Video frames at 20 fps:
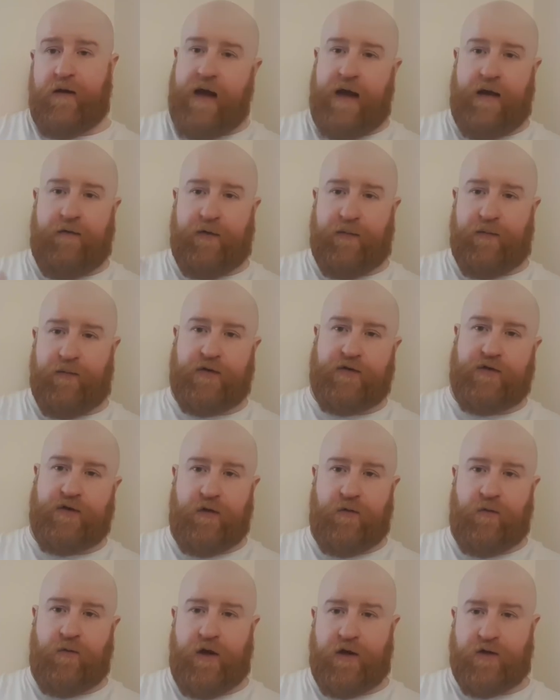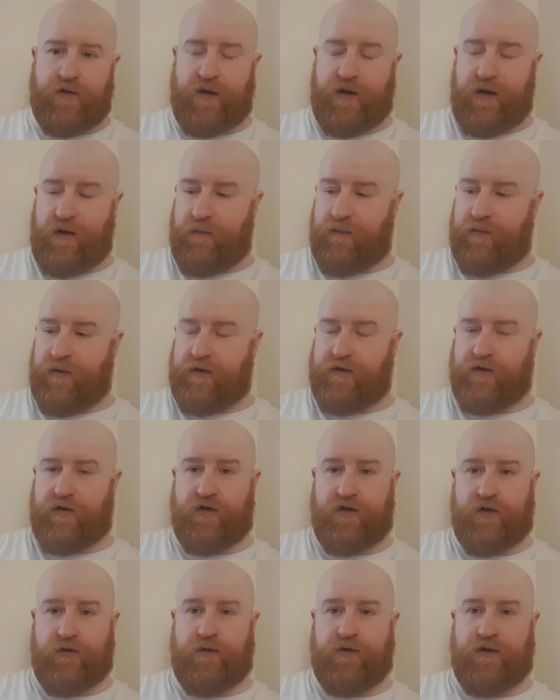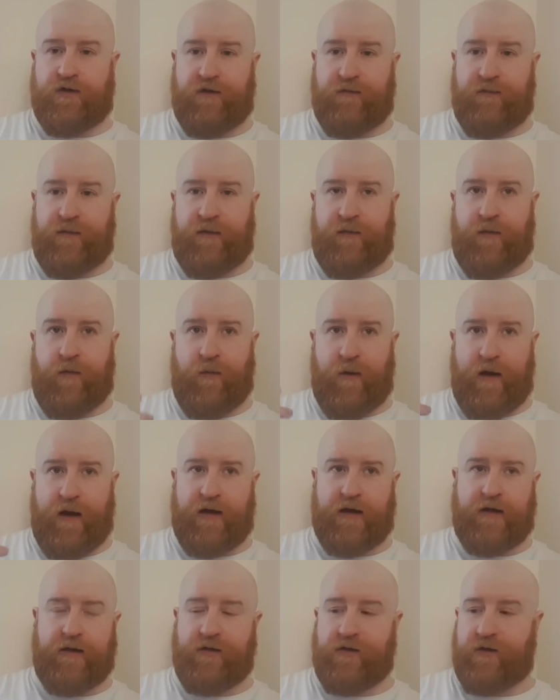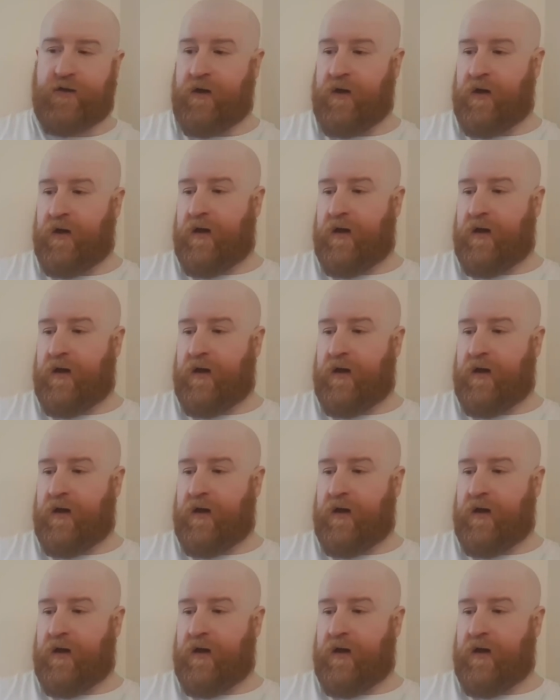Every prisoner that works within the prison should receive minimum wage.